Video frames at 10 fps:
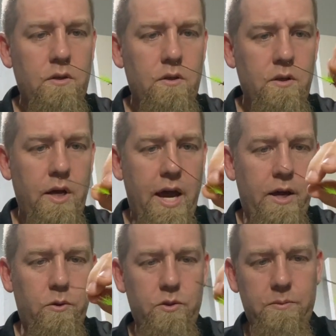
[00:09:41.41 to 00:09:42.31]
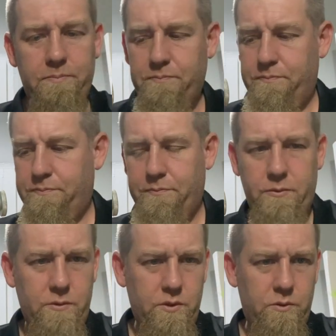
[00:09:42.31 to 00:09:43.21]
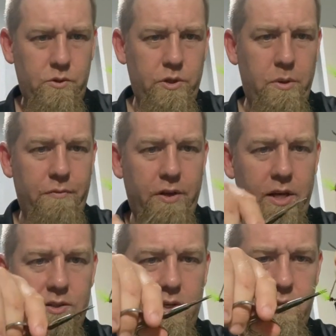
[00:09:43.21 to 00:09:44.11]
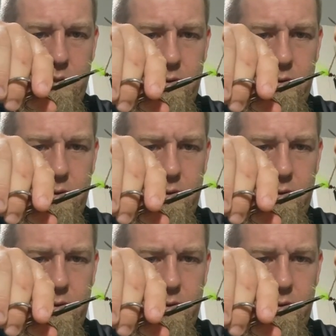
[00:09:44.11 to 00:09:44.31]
hackles. Trim off the excess,